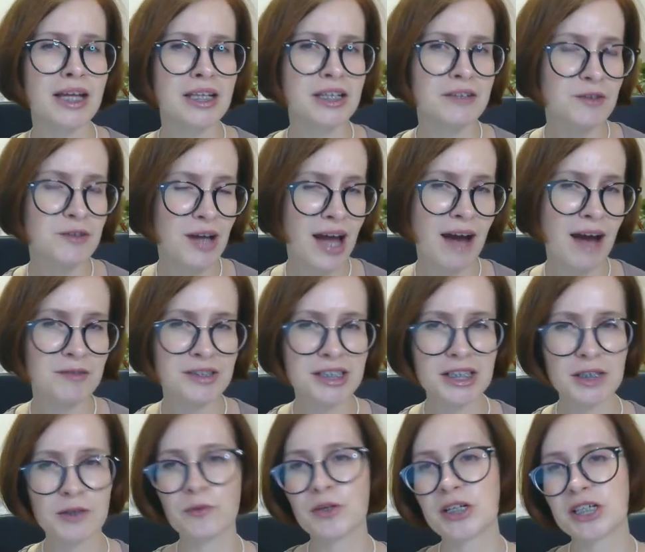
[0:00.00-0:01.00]
and if you have
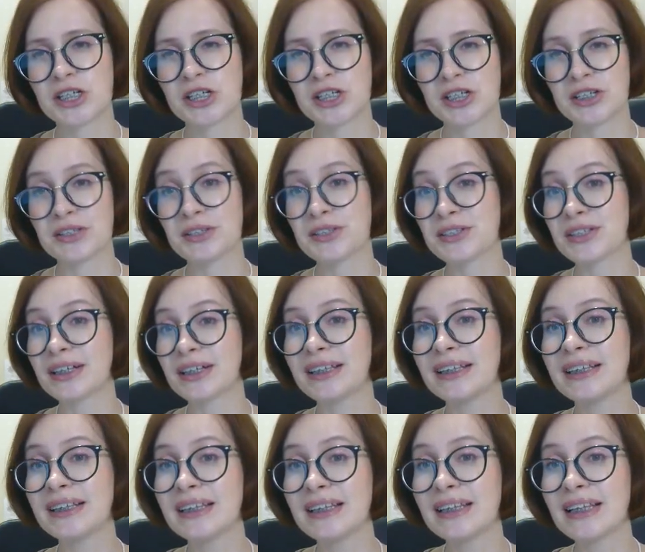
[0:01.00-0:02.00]
any questions,
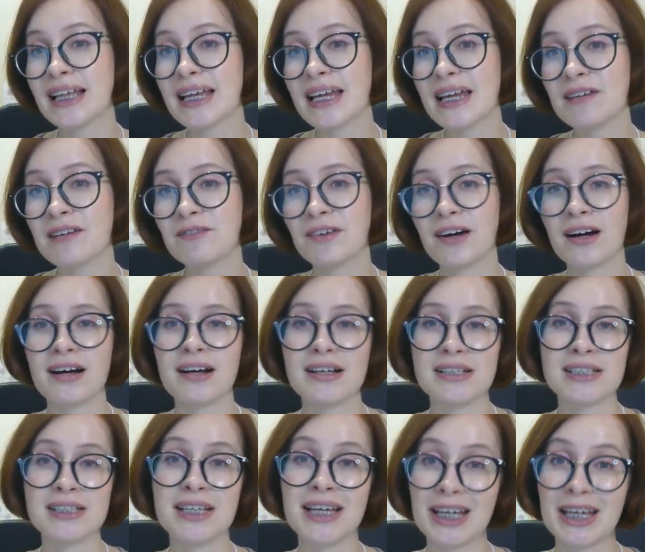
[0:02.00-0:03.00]
leave
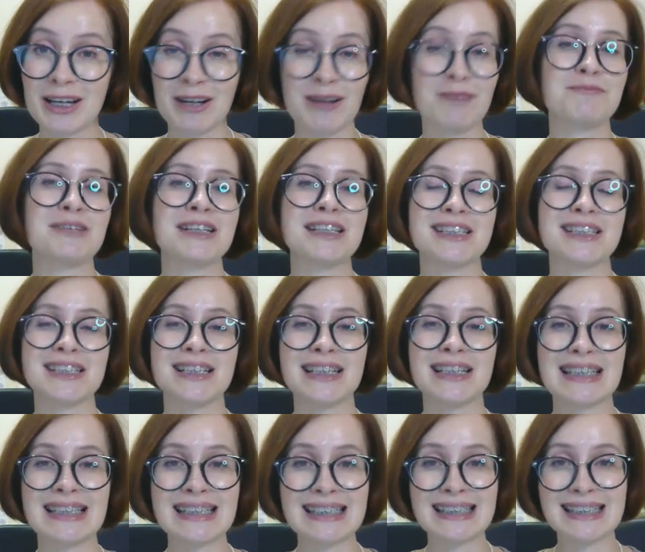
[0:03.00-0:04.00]
us a comment
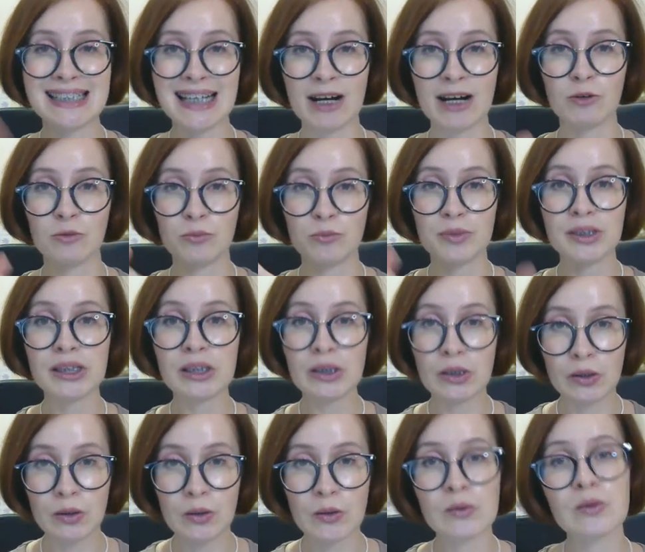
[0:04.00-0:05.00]
down
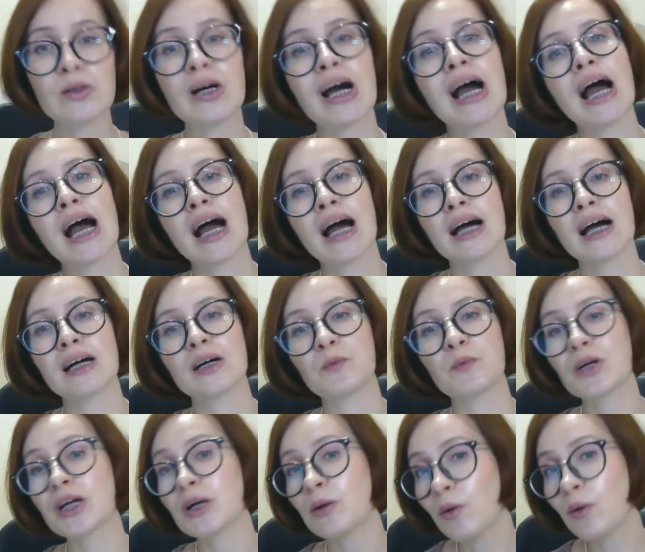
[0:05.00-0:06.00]
below.
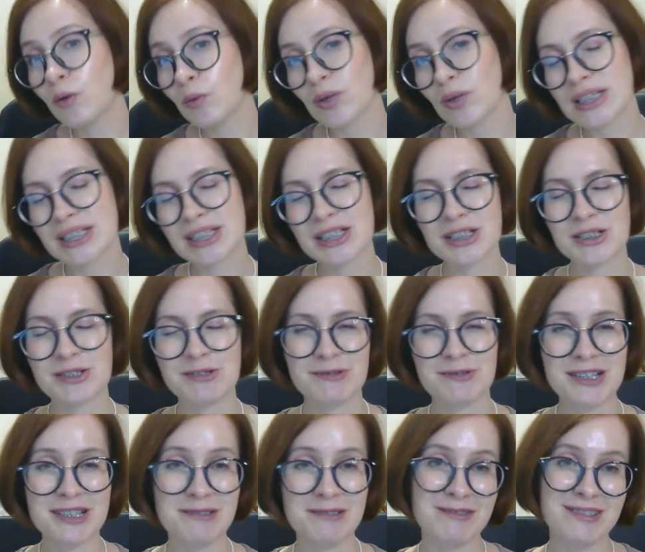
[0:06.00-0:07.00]
We always
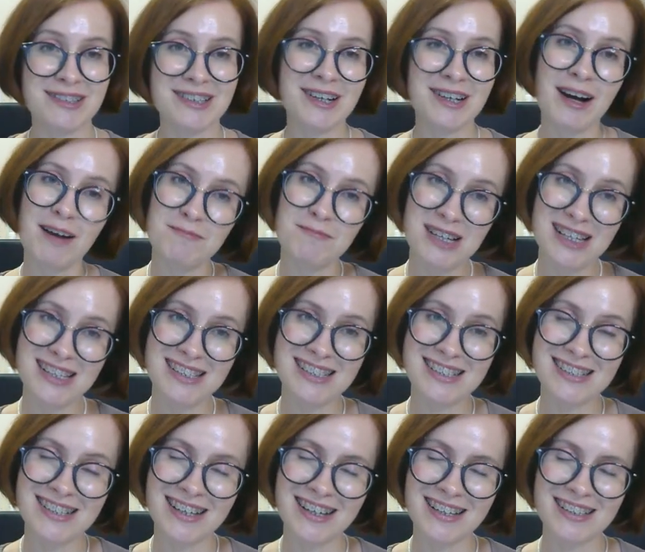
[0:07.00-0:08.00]
enjoy your
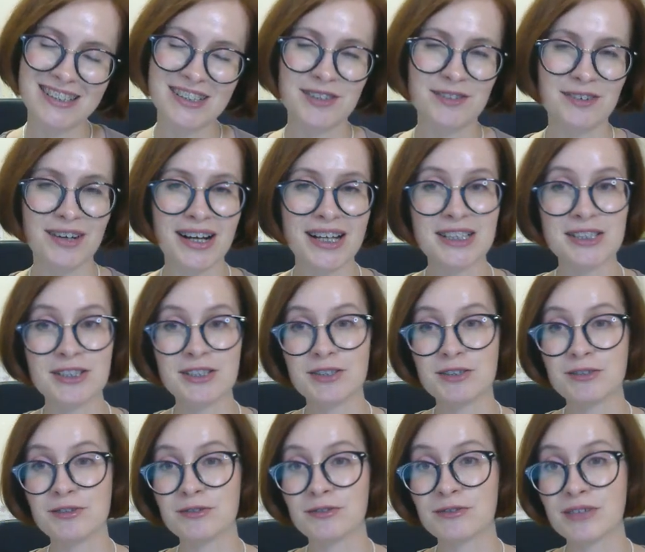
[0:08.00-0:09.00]
comments and try
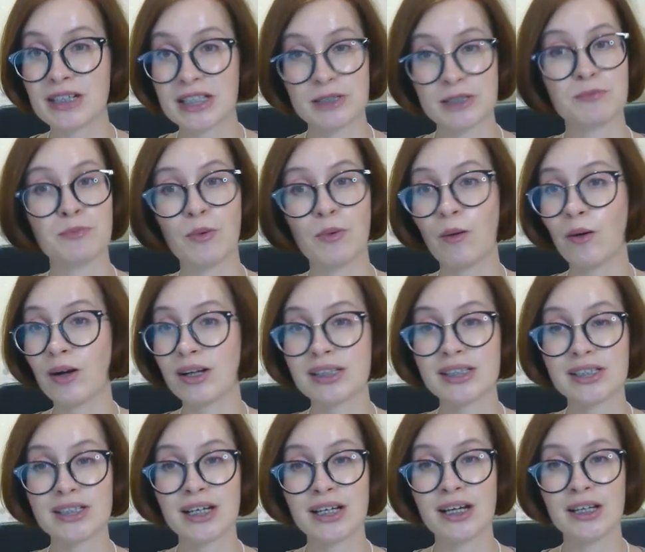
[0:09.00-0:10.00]
to
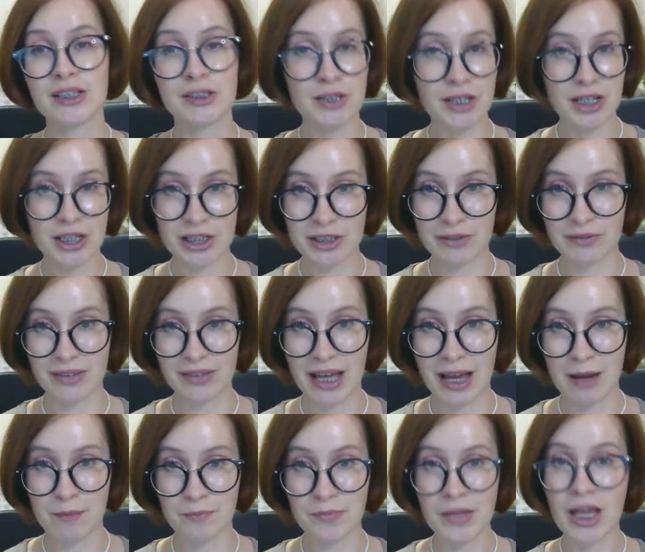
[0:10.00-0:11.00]
respond to each of
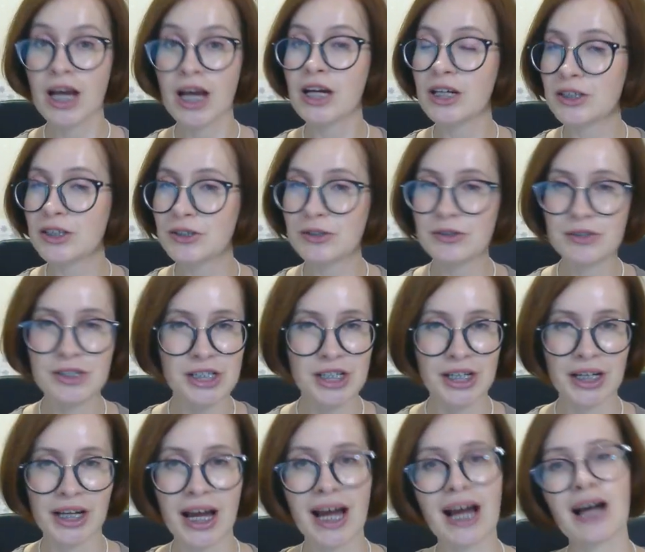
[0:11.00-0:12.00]
them. Do
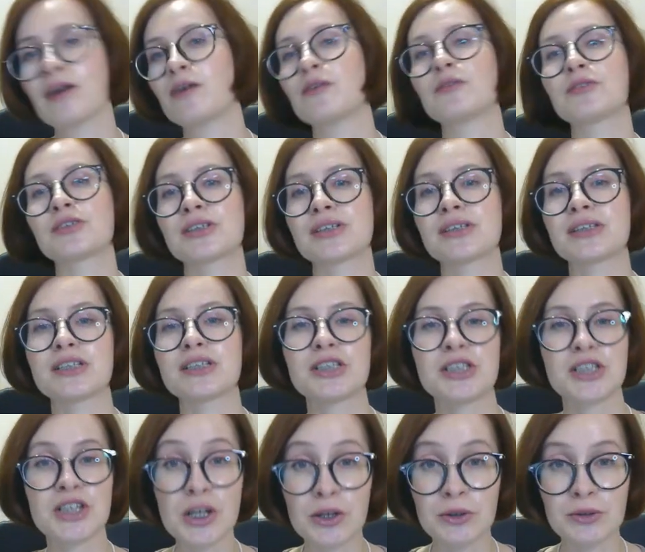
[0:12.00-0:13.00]
check out the
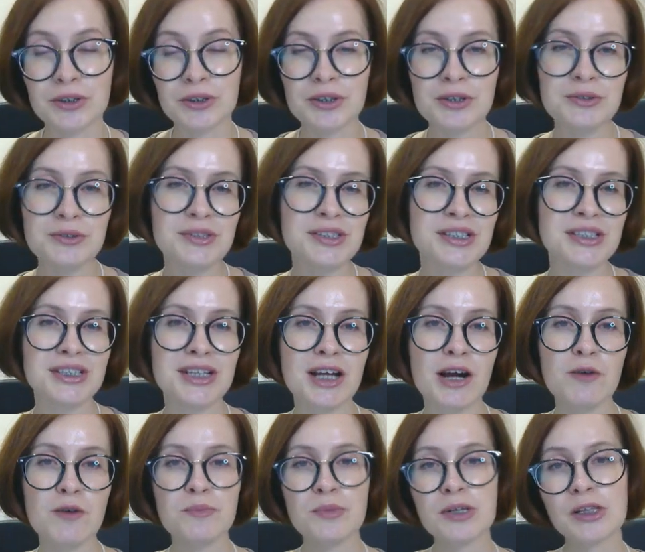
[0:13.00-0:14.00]
show notes
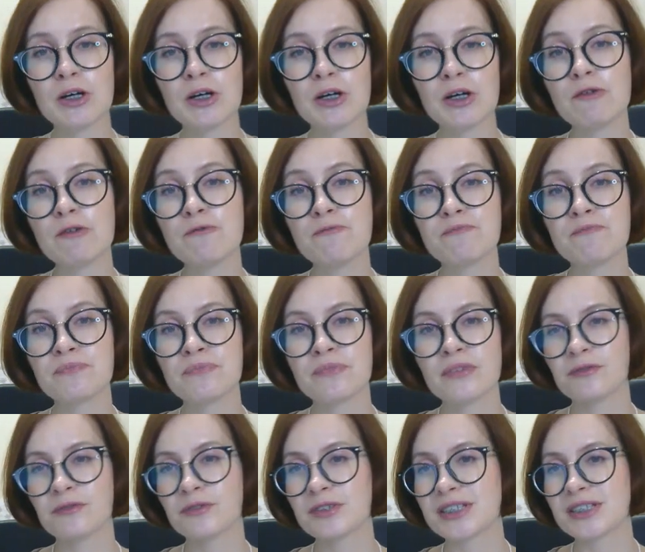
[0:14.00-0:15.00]
down below
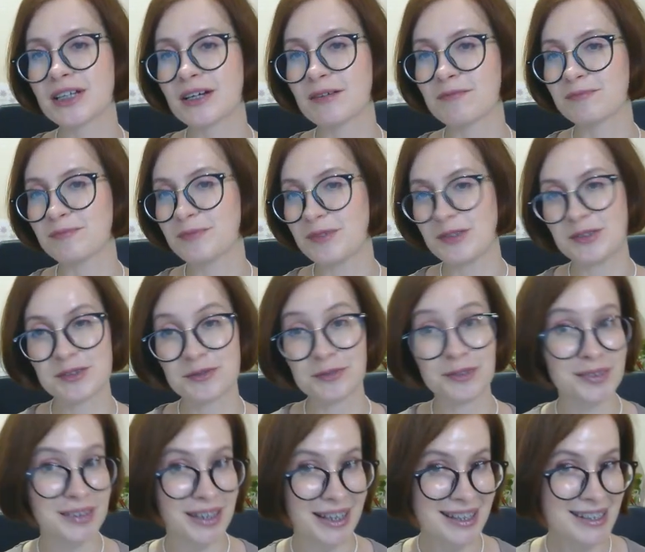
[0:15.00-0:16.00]
for some
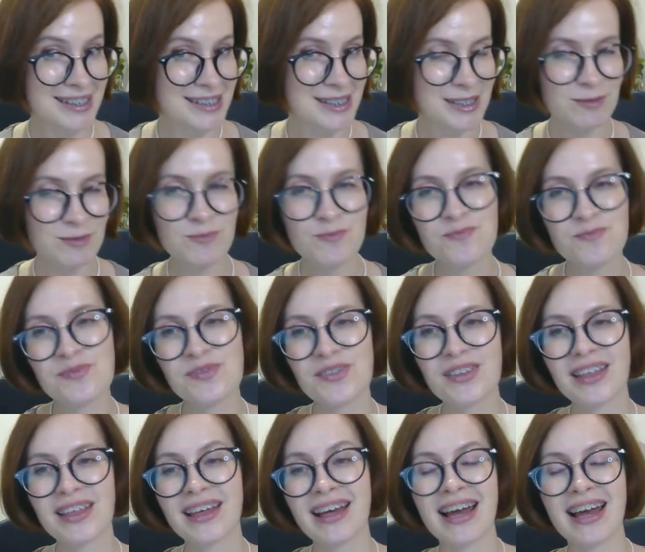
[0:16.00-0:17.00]
useful links.
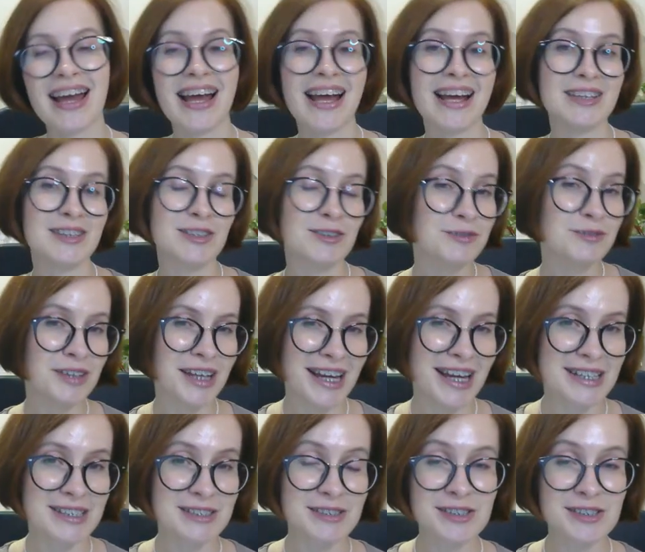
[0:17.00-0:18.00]
And don't
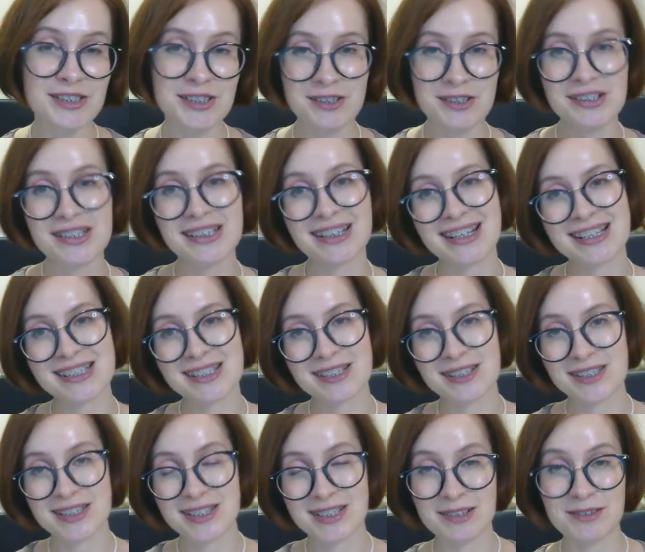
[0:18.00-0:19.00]
forget to join us
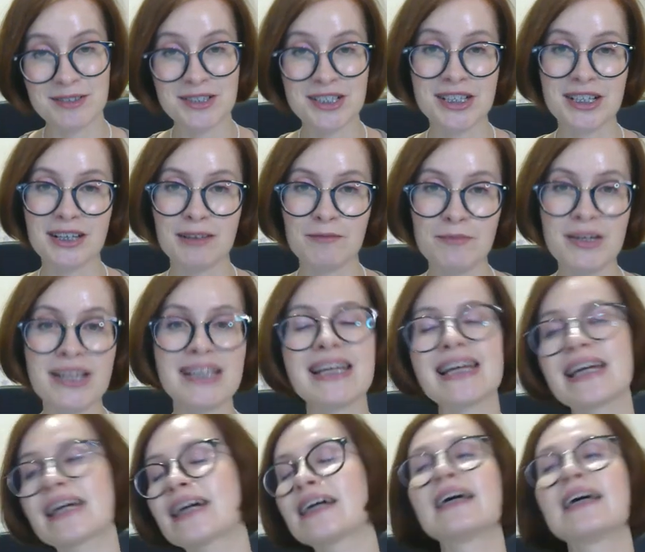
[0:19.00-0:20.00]
on social
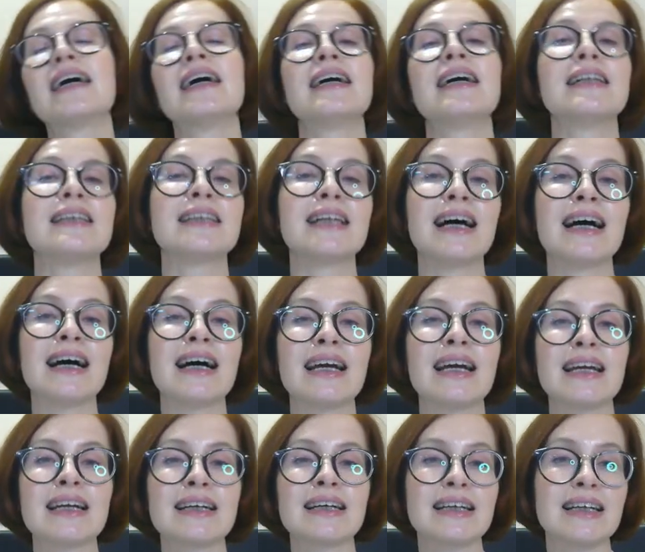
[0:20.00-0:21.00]
media
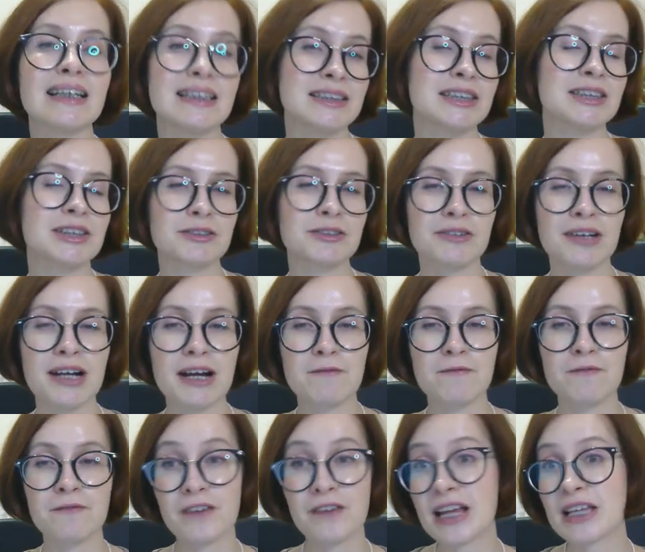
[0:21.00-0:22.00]
like
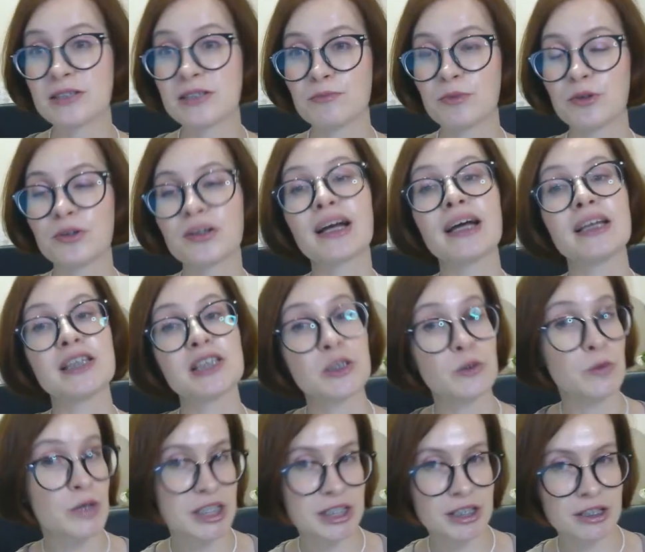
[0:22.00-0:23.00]
Instagram, Facebook, and
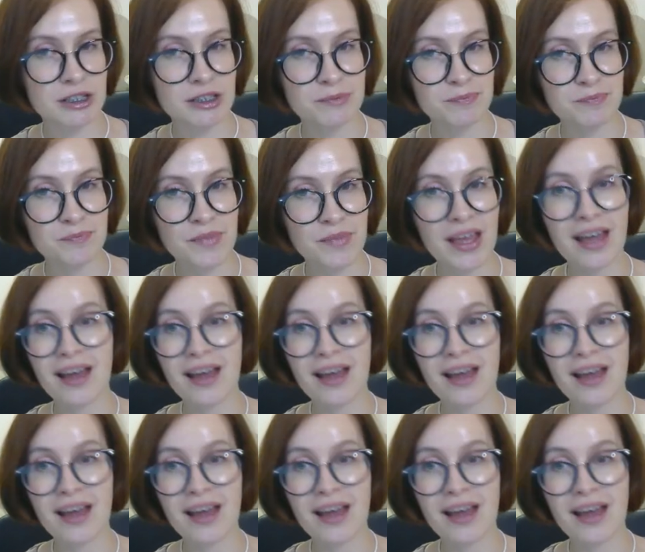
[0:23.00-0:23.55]
Twitter.